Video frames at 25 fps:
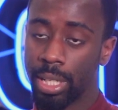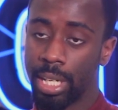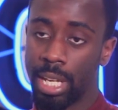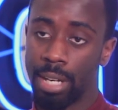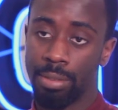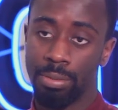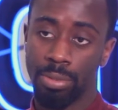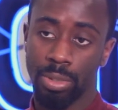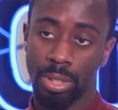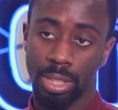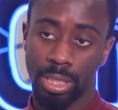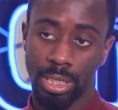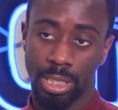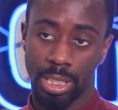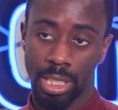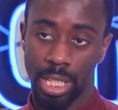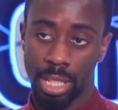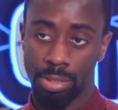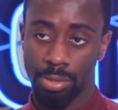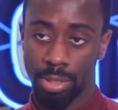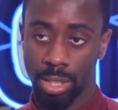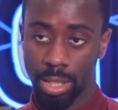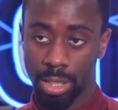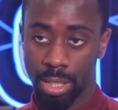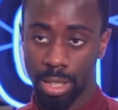can now
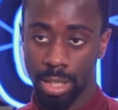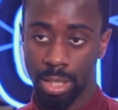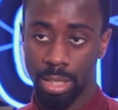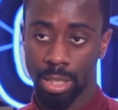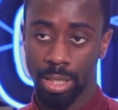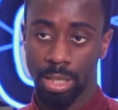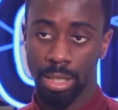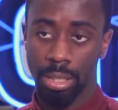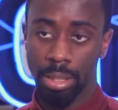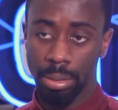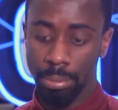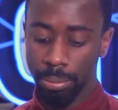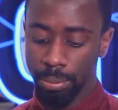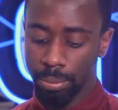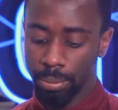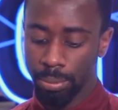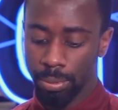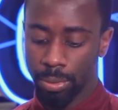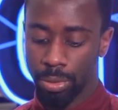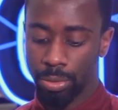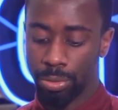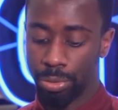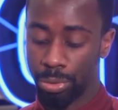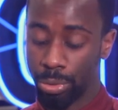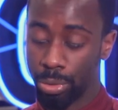volunteer in Ghana
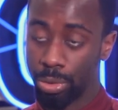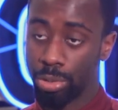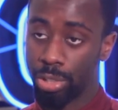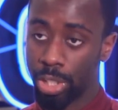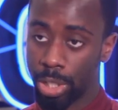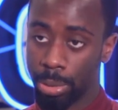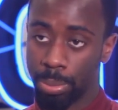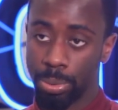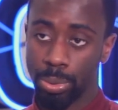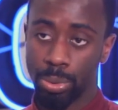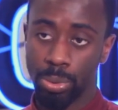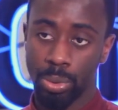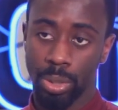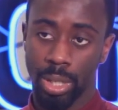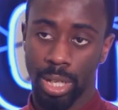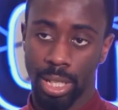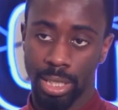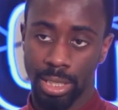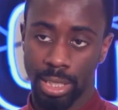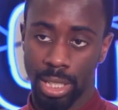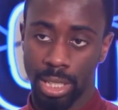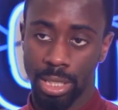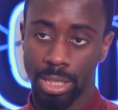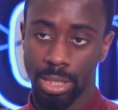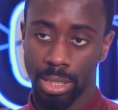through credible
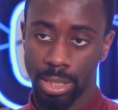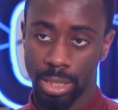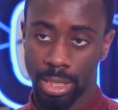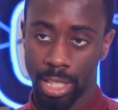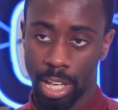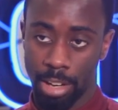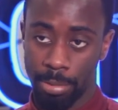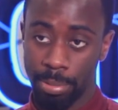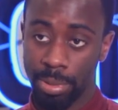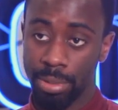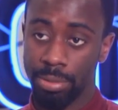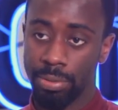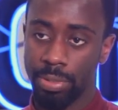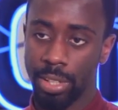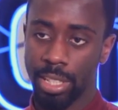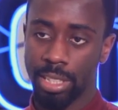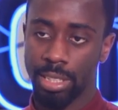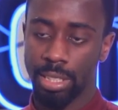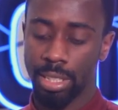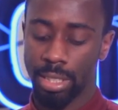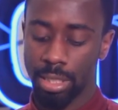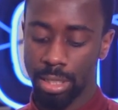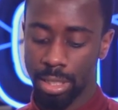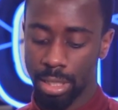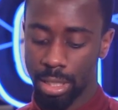organisations that have been
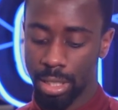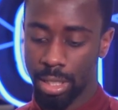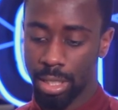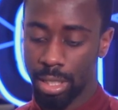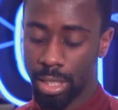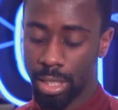vetted.